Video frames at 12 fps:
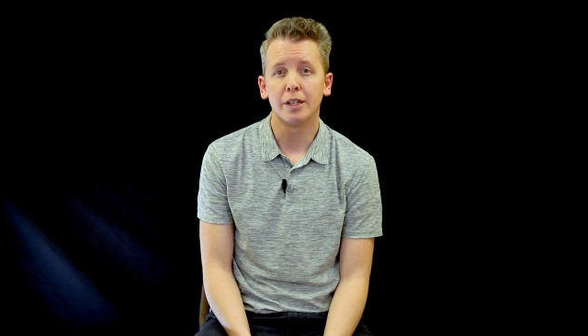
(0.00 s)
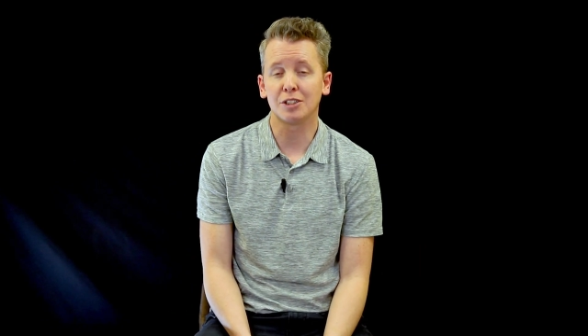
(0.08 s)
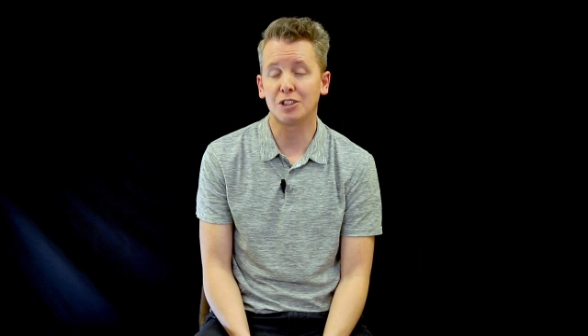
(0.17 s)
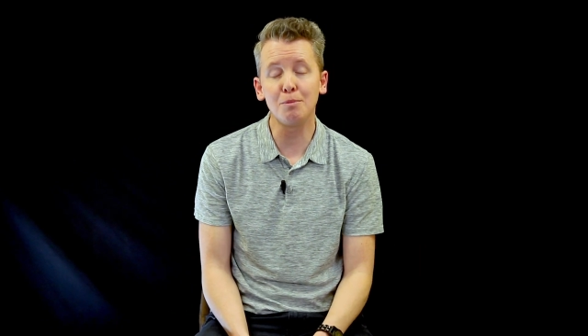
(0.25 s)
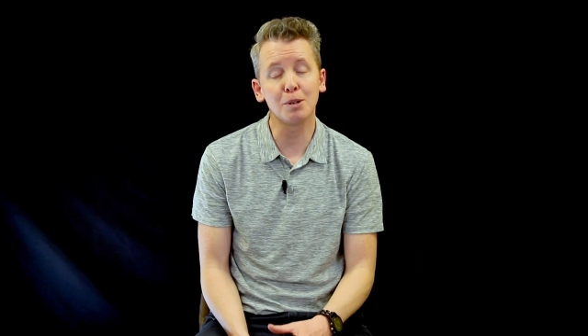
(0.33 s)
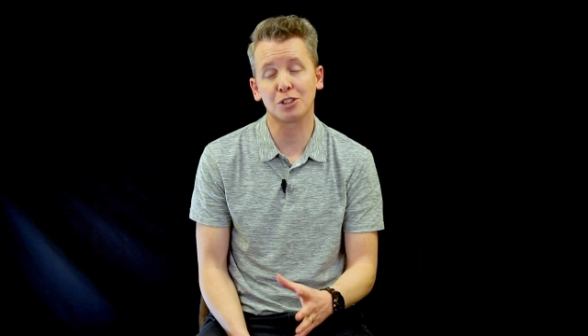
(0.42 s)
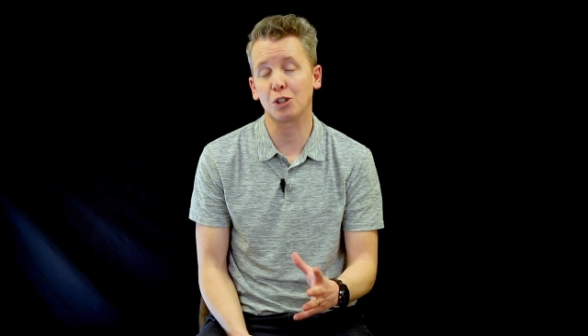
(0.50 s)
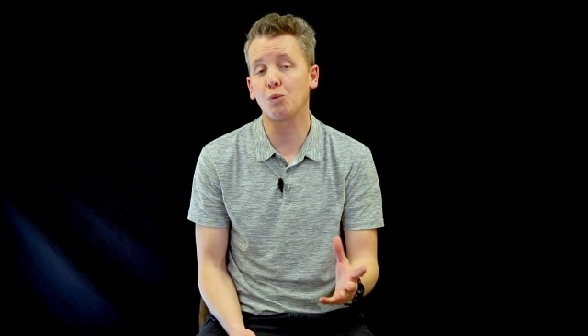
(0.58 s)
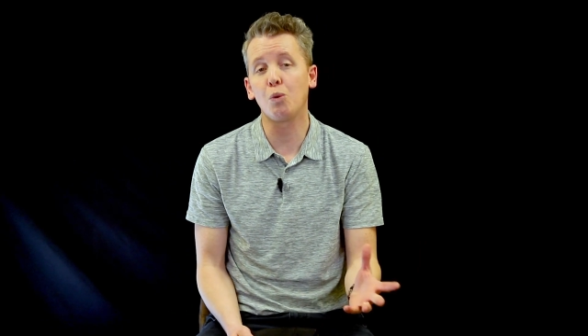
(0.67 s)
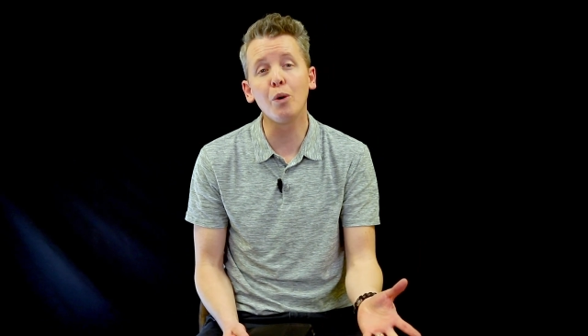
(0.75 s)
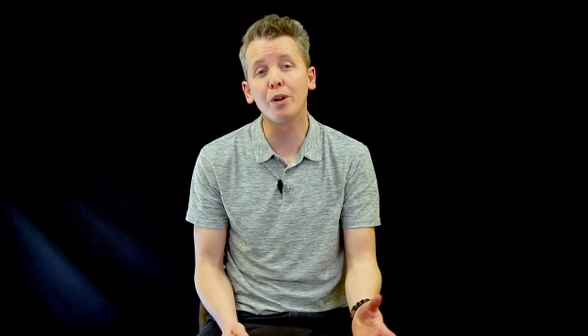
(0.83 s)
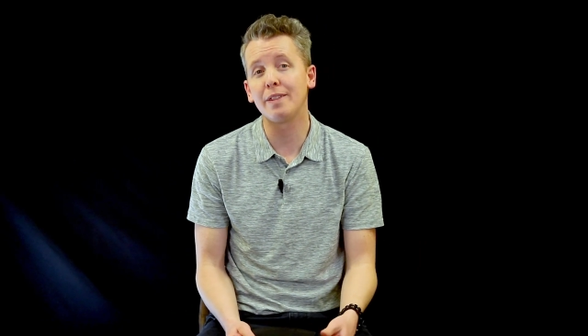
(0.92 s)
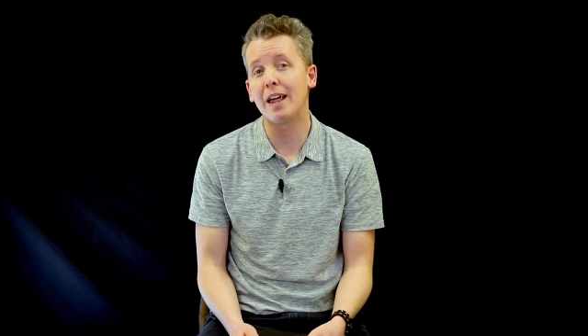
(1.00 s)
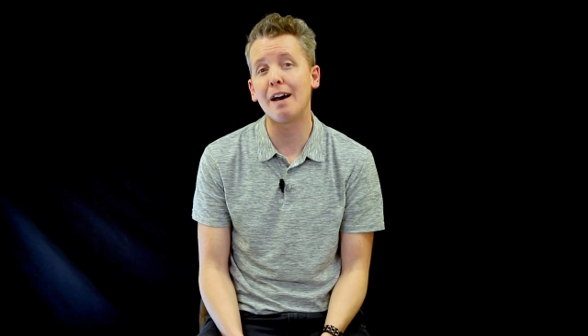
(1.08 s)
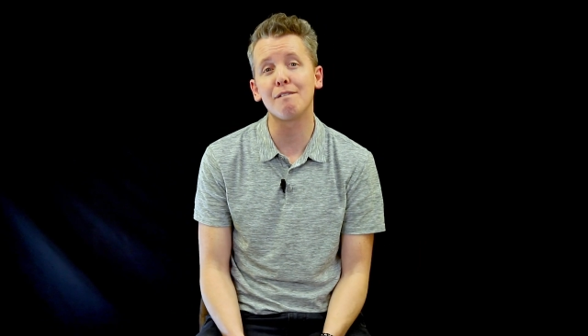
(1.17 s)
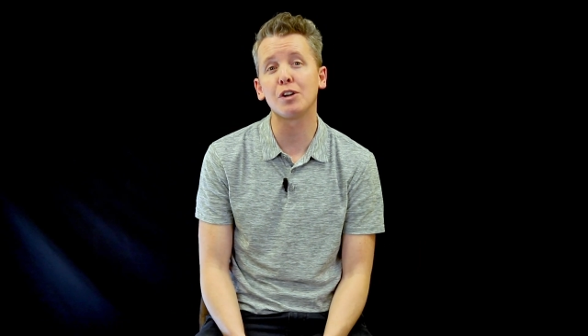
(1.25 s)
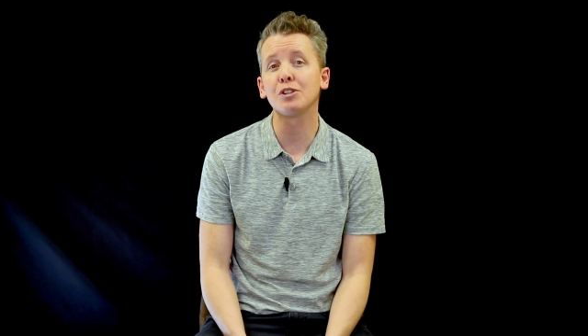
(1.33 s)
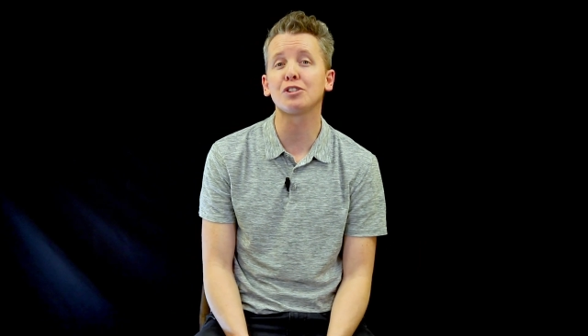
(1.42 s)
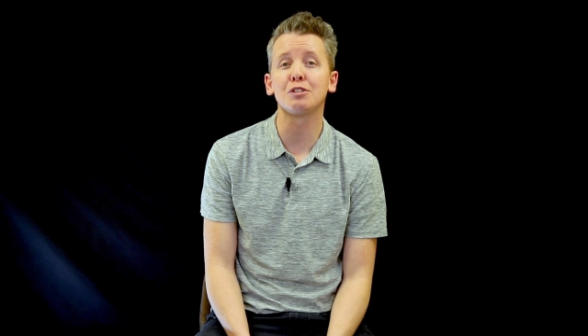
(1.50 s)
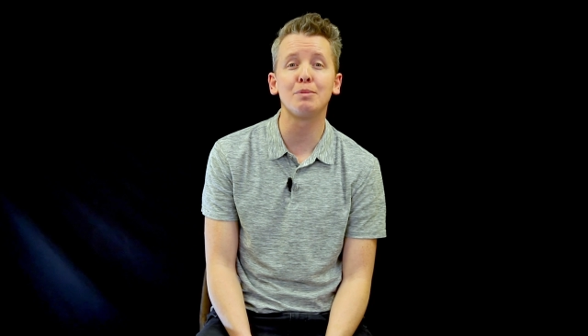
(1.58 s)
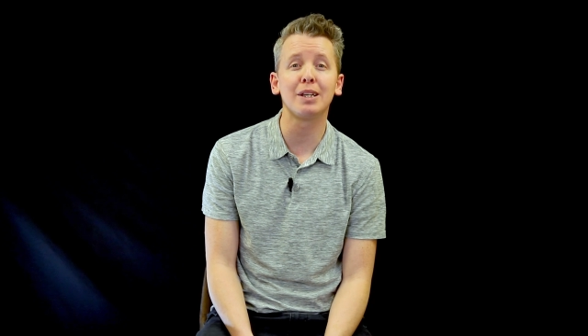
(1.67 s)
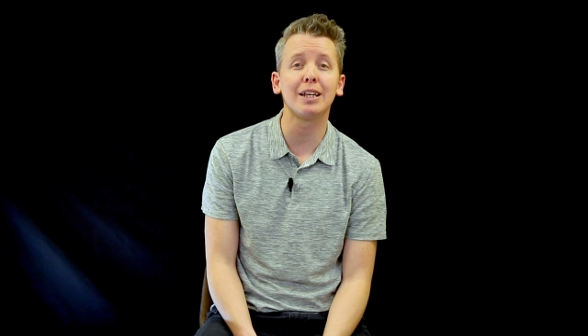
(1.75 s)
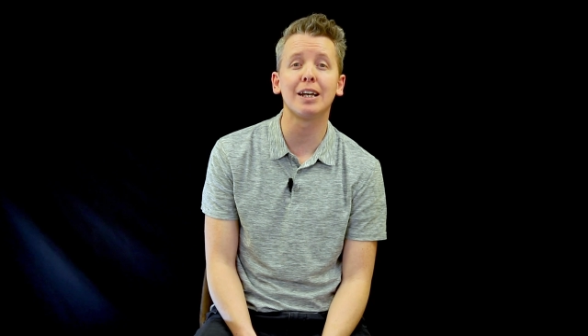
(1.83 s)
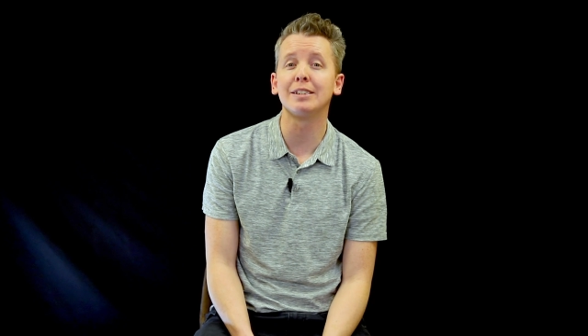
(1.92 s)
Now, she must have quoted that verse to
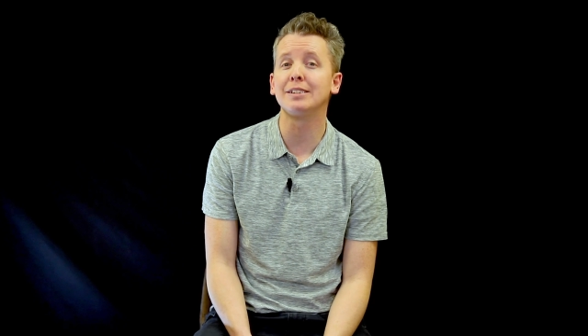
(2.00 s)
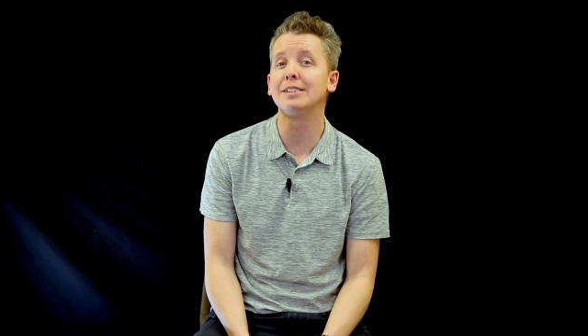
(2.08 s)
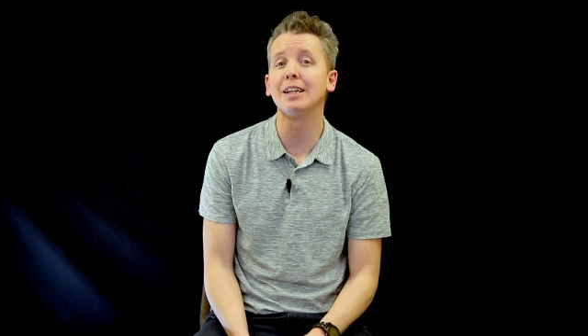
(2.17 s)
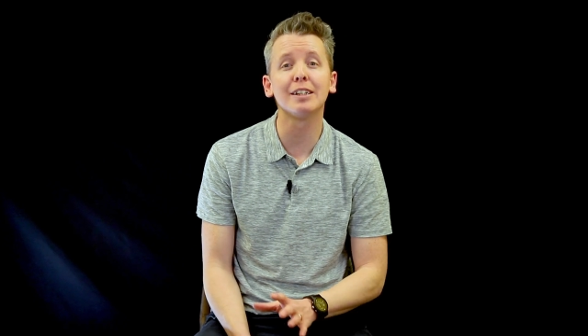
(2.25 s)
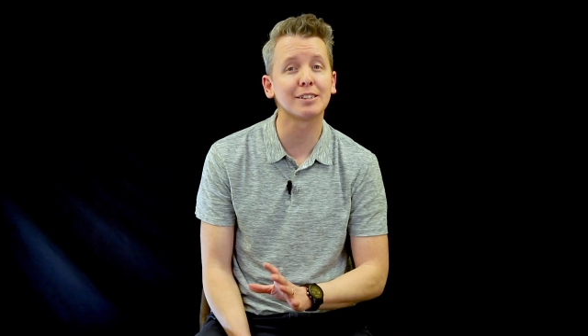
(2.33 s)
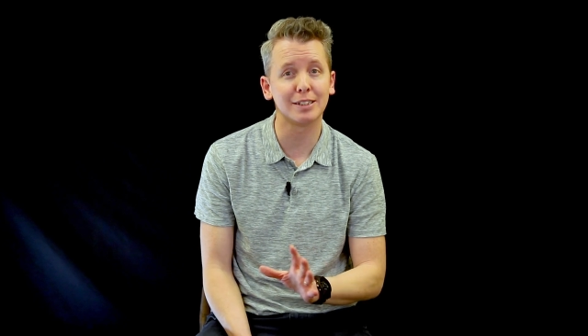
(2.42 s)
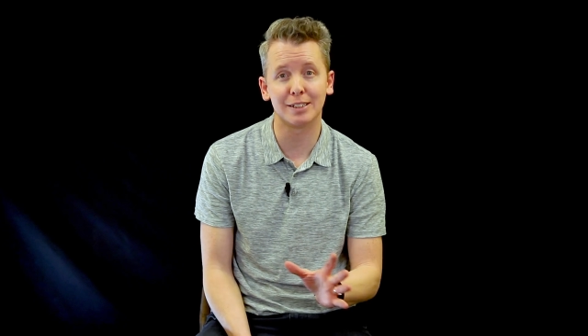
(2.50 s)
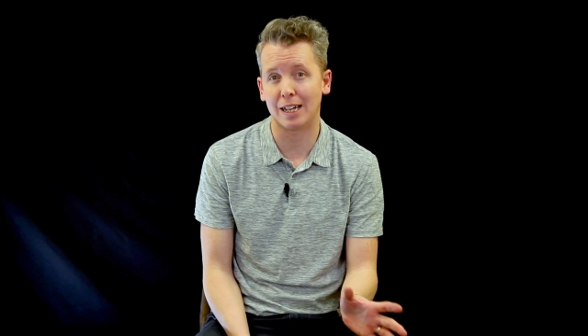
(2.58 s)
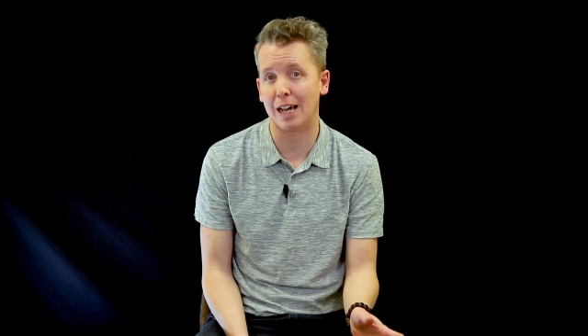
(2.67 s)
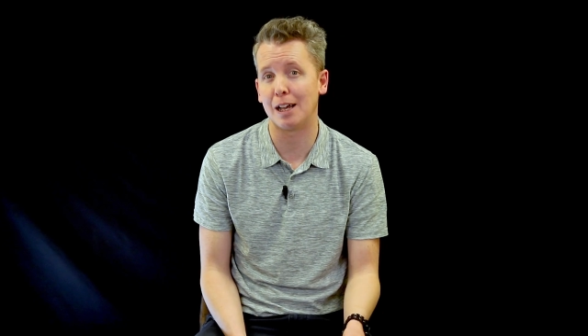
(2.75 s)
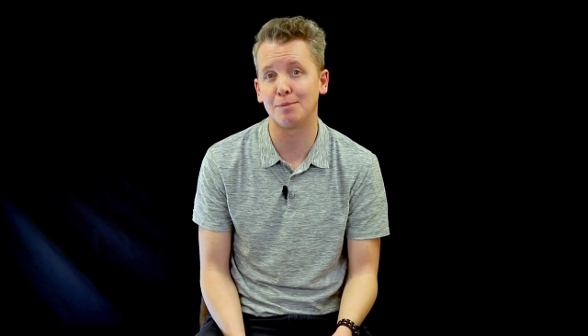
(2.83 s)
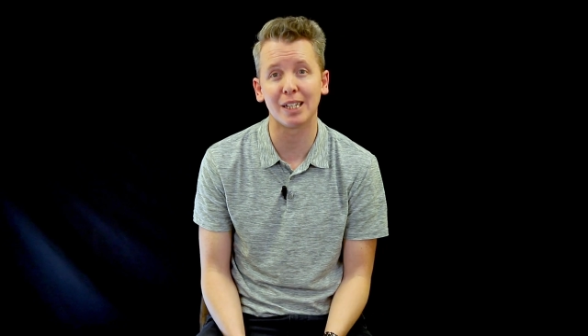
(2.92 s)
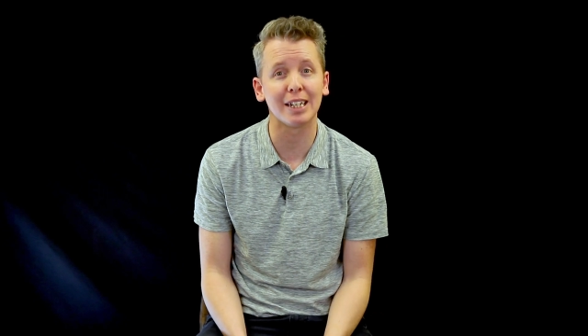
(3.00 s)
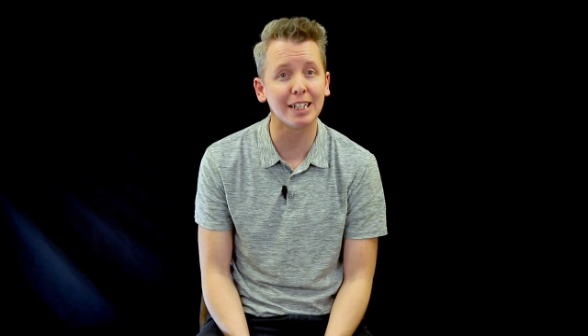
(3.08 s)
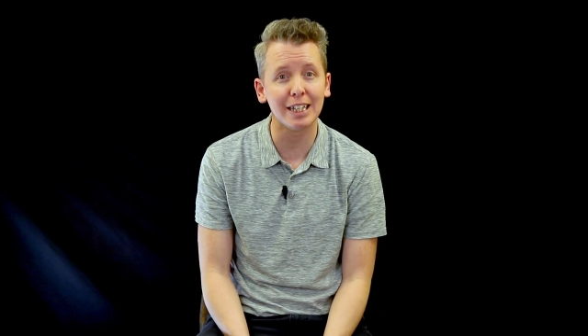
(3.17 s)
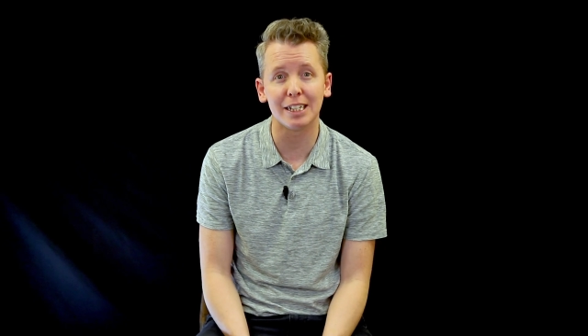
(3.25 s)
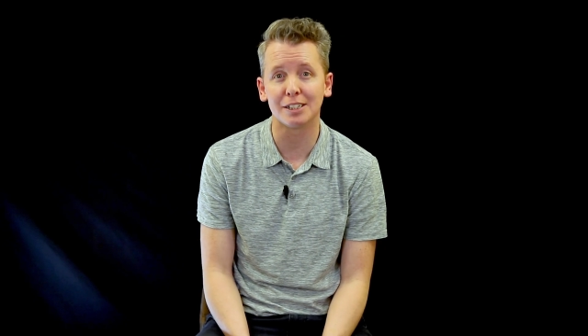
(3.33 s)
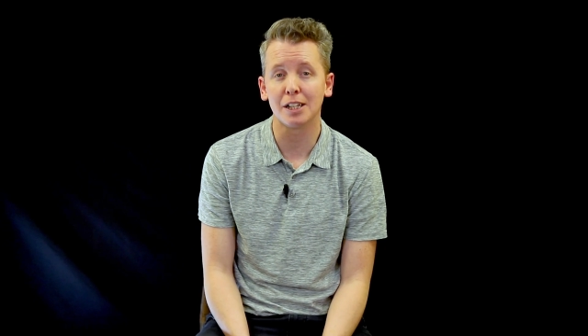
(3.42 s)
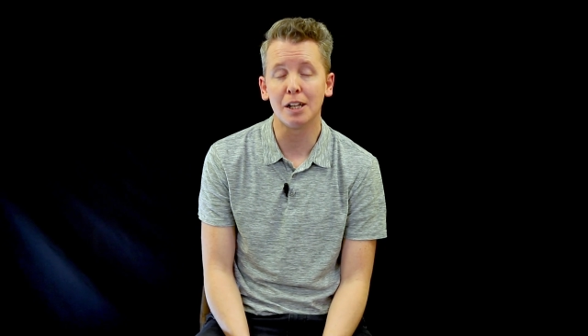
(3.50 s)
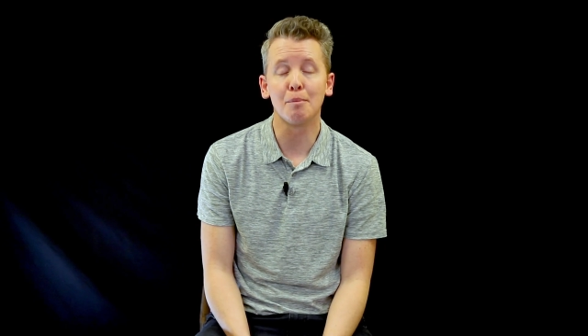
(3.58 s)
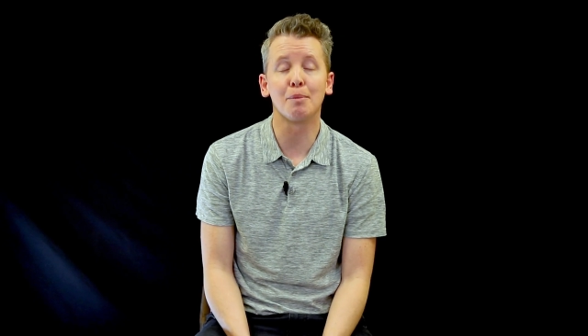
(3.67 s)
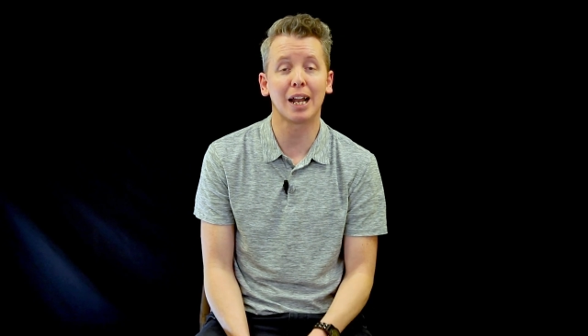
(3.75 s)
me a dozen times at least,